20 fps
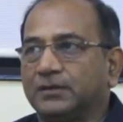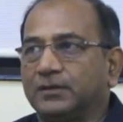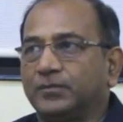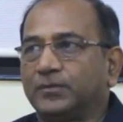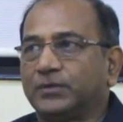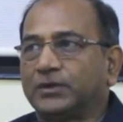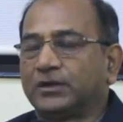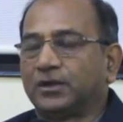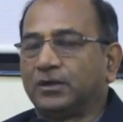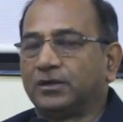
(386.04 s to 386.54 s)

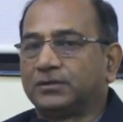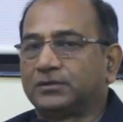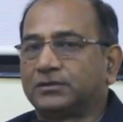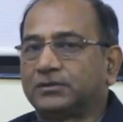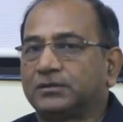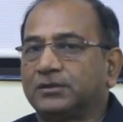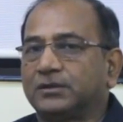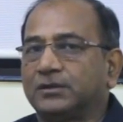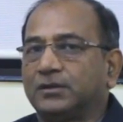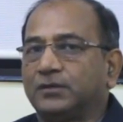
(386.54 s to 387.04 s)

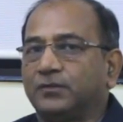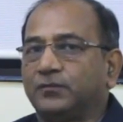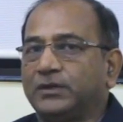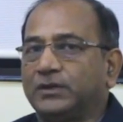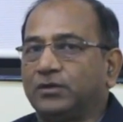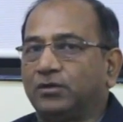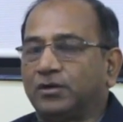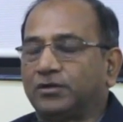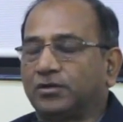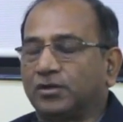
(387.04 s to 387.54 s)
because we are
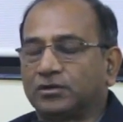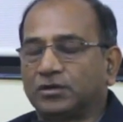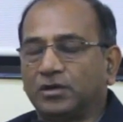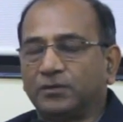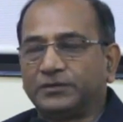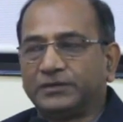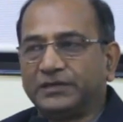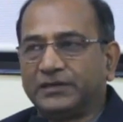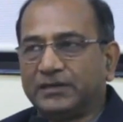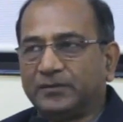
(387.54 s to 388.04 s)
not talking of
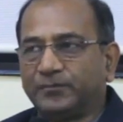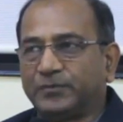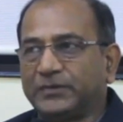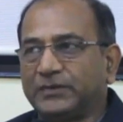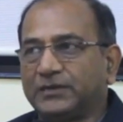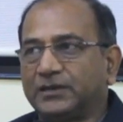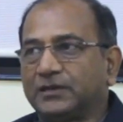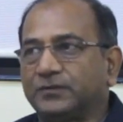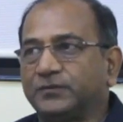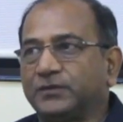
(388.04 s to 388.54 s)
GDP
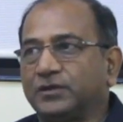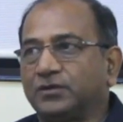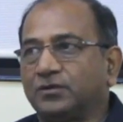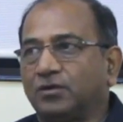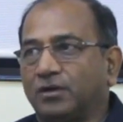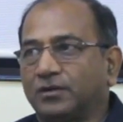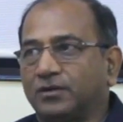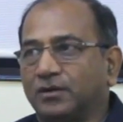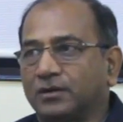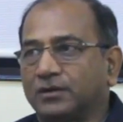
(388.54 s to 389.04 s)
here, we are
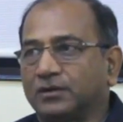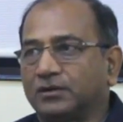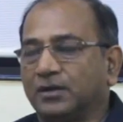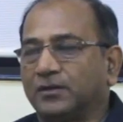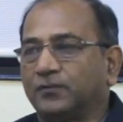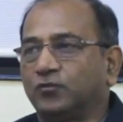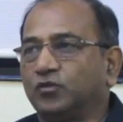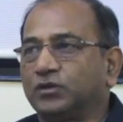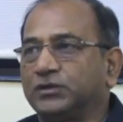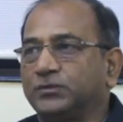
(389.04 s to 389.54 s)
not talking
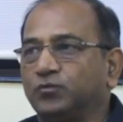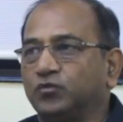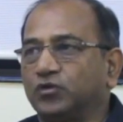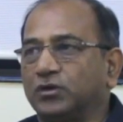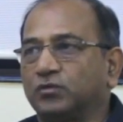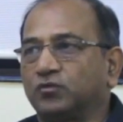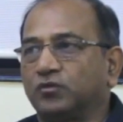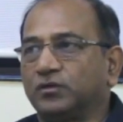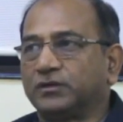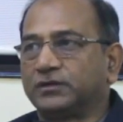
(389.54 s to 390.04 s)
of who is poor,
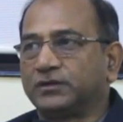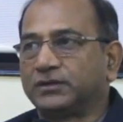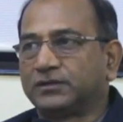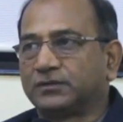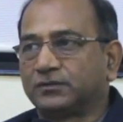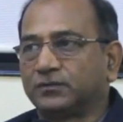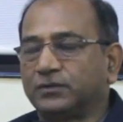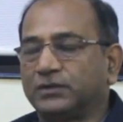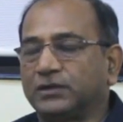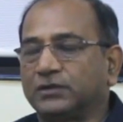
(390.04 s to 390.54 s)
who is rich,
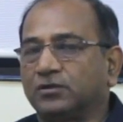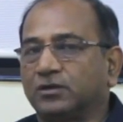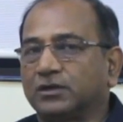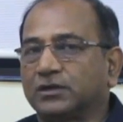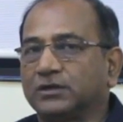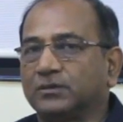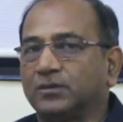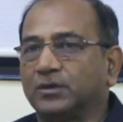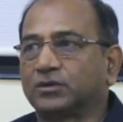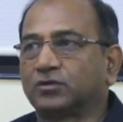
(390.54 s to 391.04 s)
we are
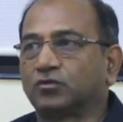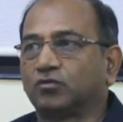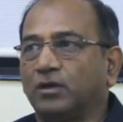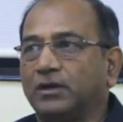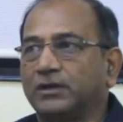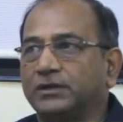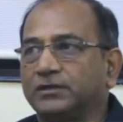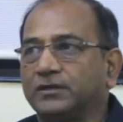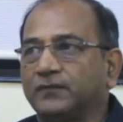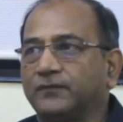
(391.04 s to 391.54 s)
talking about
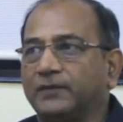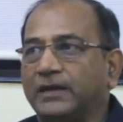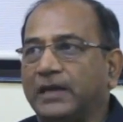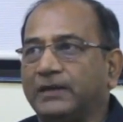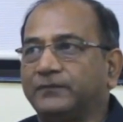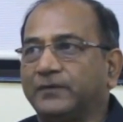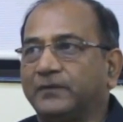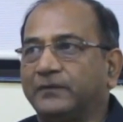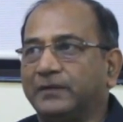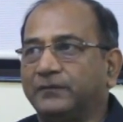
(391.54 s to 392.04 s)
quality of
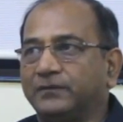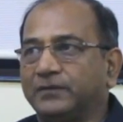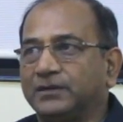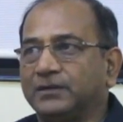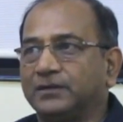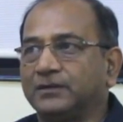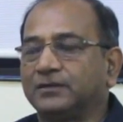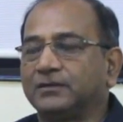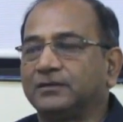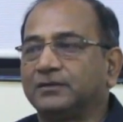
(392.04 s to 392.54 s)
life of
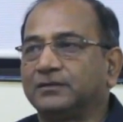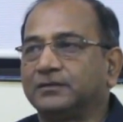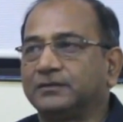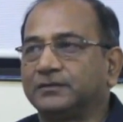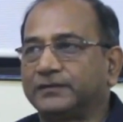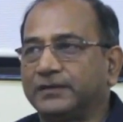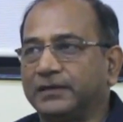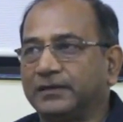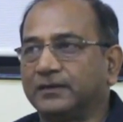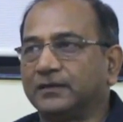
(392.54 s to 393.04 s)
every
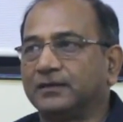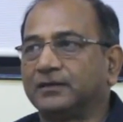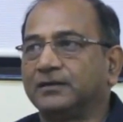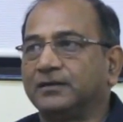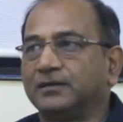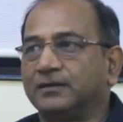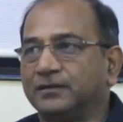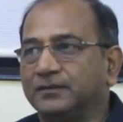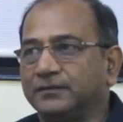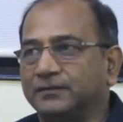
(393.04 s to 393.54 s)
single
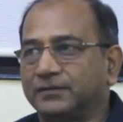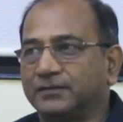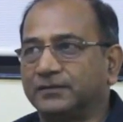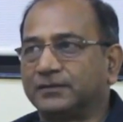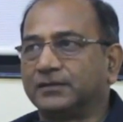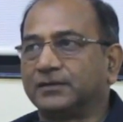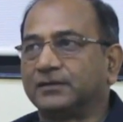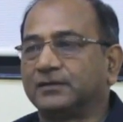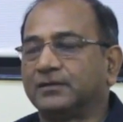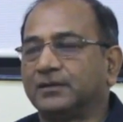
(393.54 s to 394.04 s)
Indian
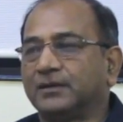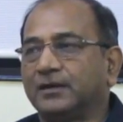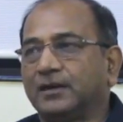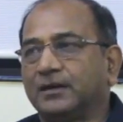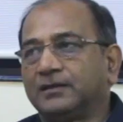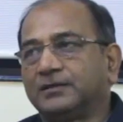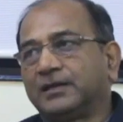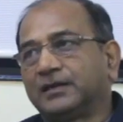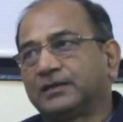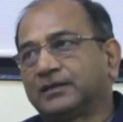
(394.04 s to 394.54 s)
citizen.
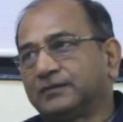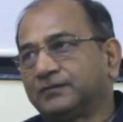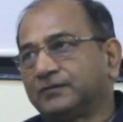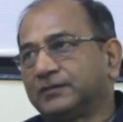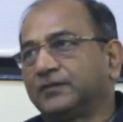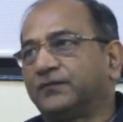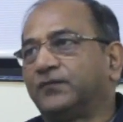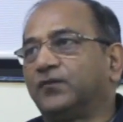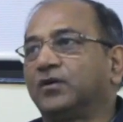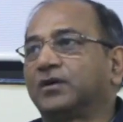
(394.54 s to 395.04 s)
That has been
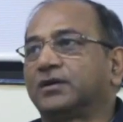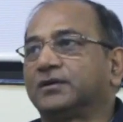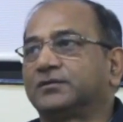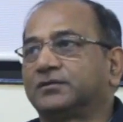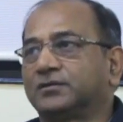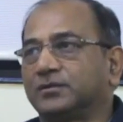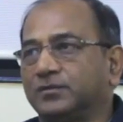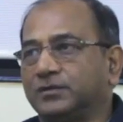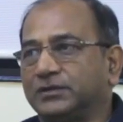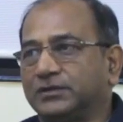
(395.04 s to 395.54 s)
the focus
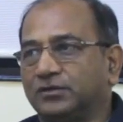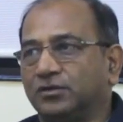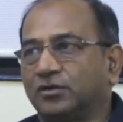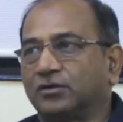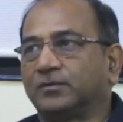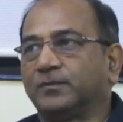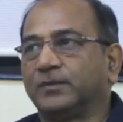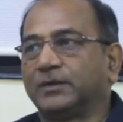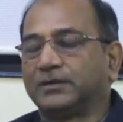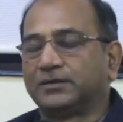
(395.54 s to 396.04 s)
of this
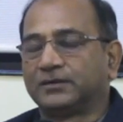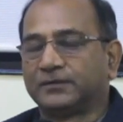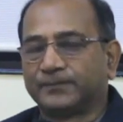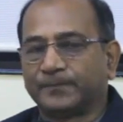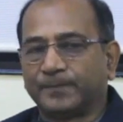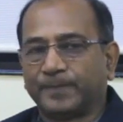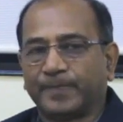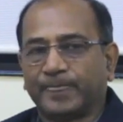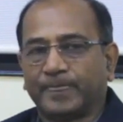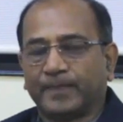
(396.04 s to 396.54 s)
document.
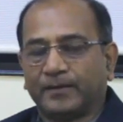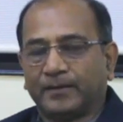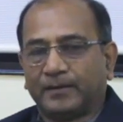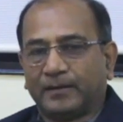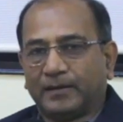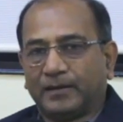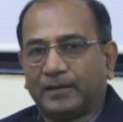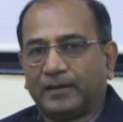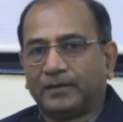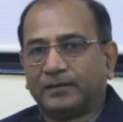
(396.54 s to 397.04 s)

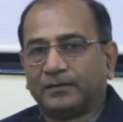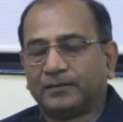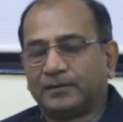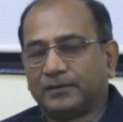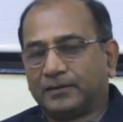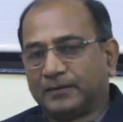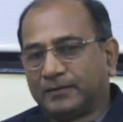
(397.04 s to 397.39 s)
And